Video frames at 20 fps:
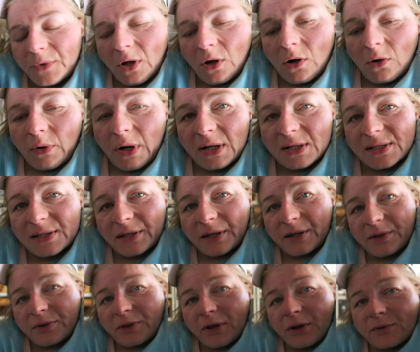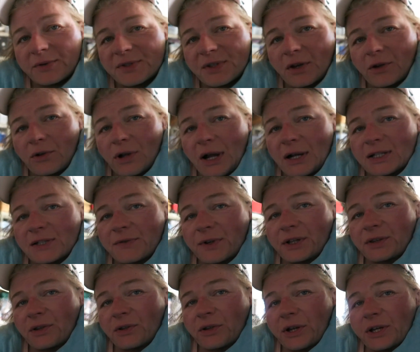Oh, I see. The sun will
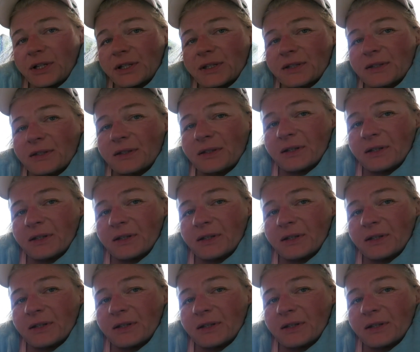activate the lights?